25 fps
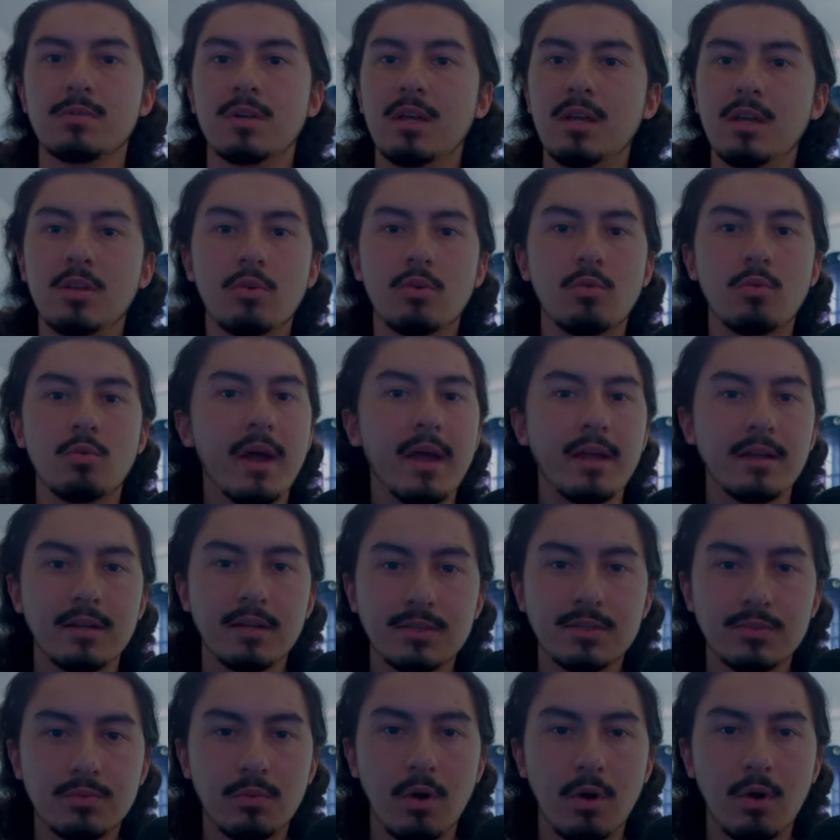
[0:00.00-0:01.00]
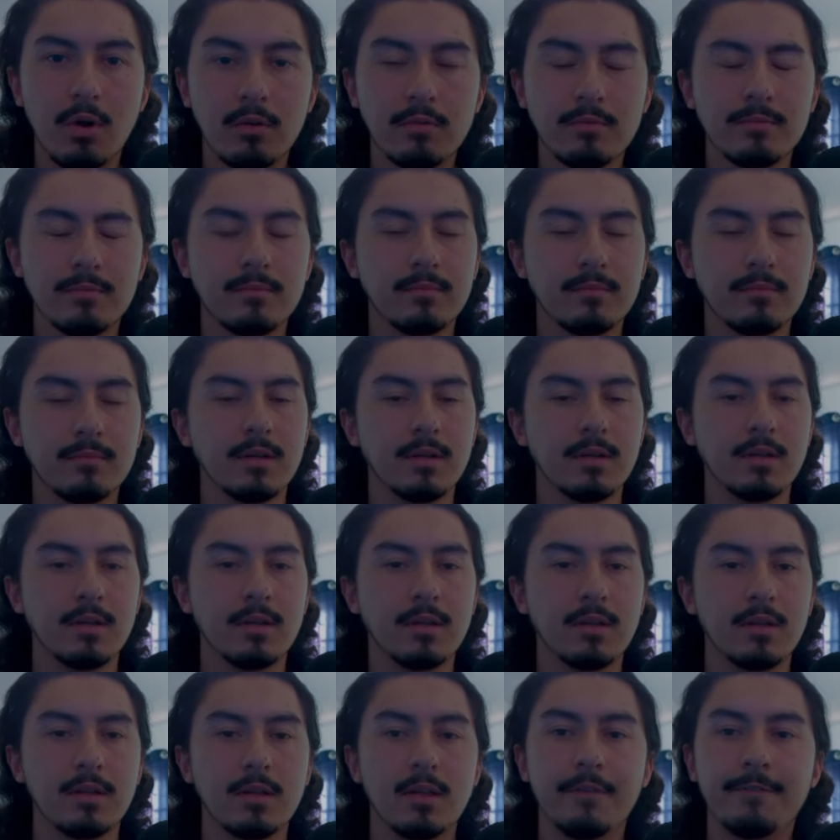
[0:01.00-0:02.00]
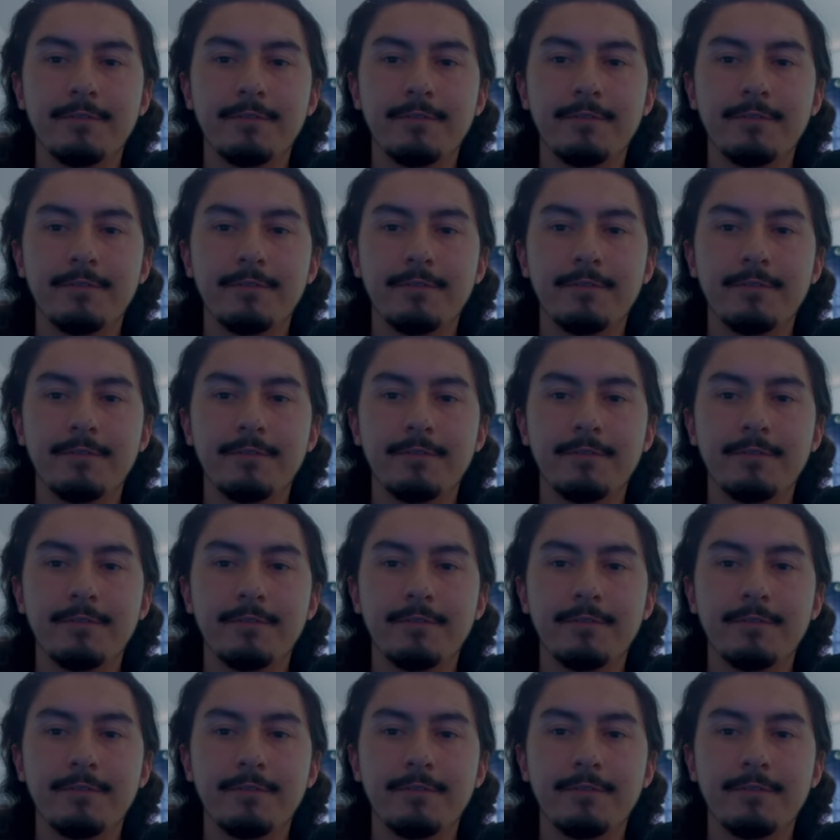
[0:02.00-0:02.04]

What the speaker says: Either way, it's wrong. The